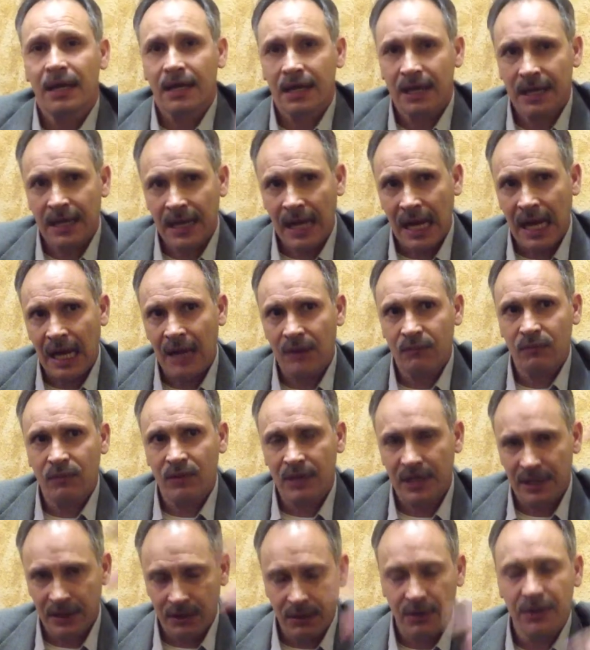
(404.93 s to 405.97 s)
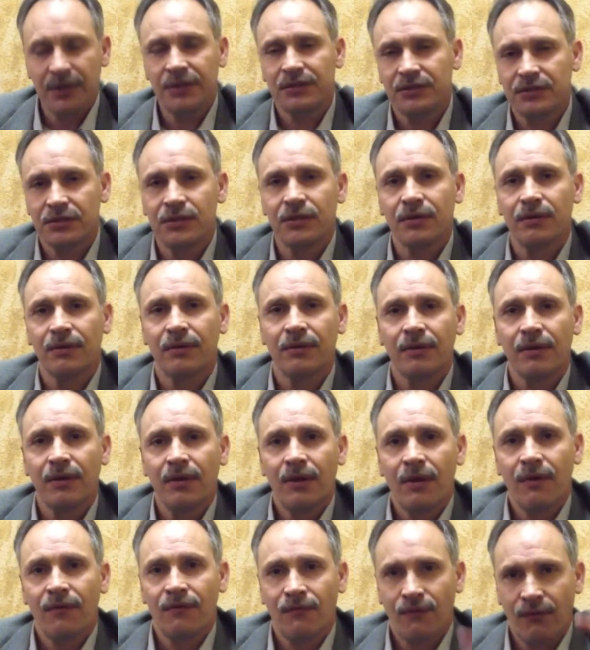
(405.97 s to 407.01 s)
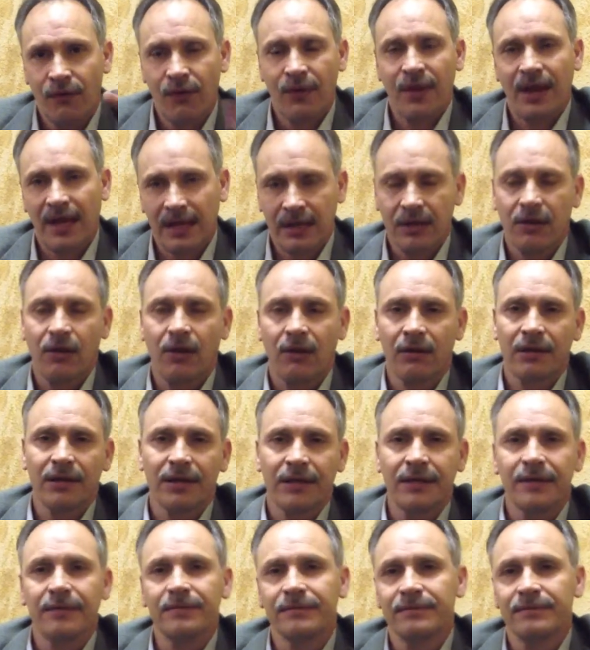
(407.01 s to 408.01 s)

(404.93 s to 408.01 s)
God will anoint you for that calling.